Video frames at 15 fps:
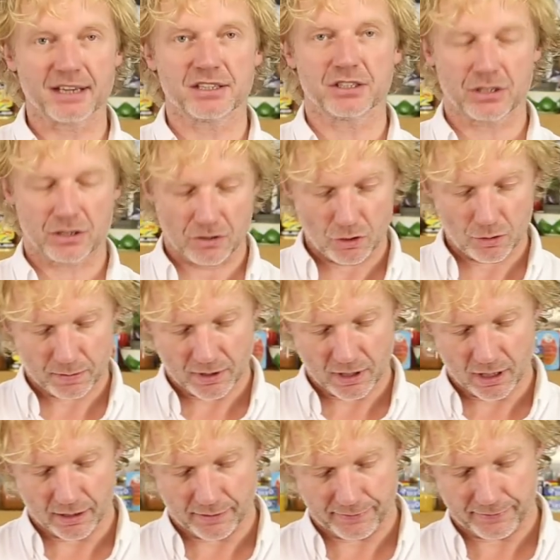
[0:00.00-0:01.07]
I scoop
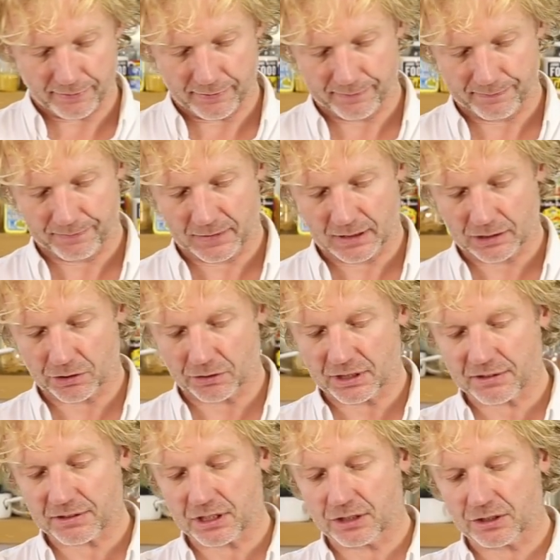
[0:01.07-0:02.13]
off. So
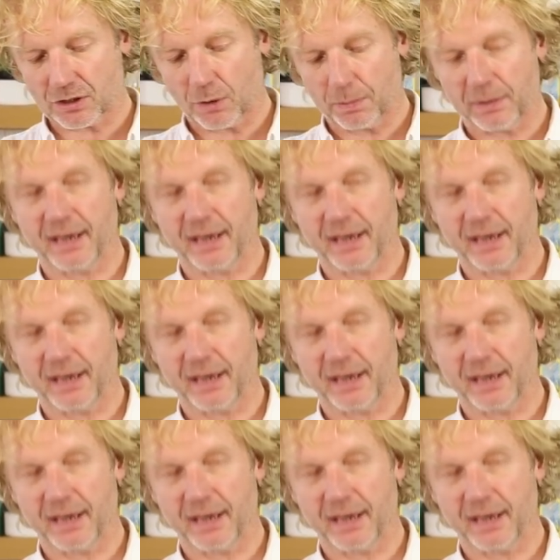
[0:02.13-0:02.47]
there's a top